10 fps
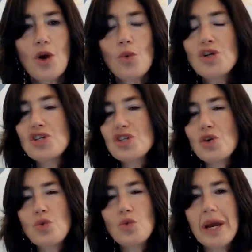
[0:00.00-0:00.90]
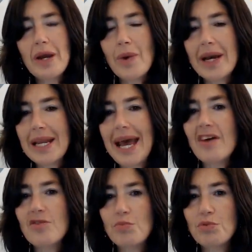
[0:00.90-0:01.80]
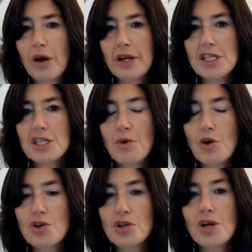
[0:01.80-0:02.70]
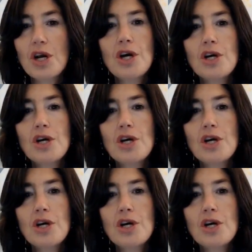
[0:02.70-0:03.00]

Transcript: which is a great way to have broad exposure